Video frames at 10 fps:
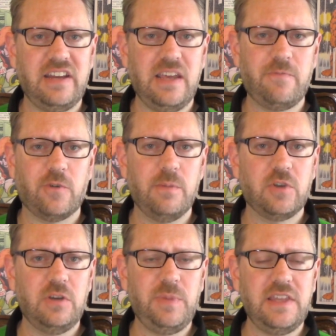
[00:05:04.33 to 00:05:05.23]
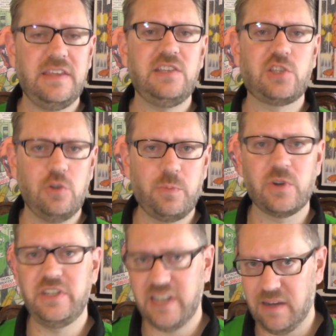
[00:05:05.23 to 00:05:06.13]
name for him could be the
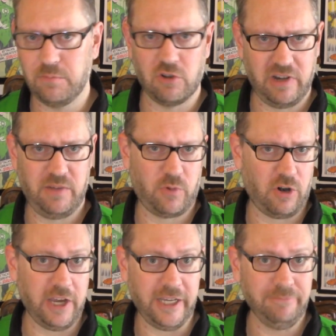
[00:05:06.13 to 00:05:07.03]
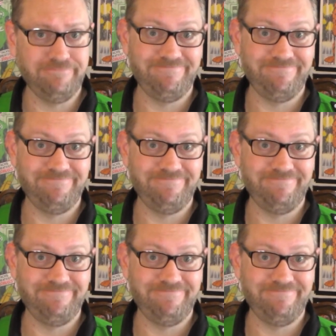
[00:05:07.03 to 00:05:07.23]
Super Dumb Green Beret.